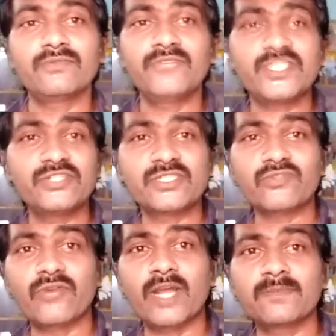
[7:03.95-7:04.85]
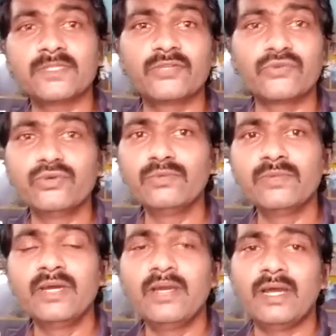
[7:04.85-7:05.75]
which describes the
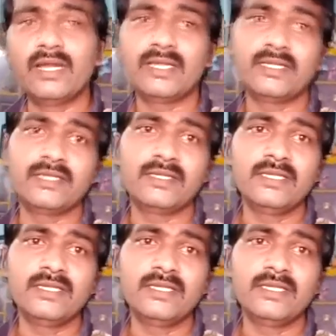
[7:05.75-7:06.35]
room, and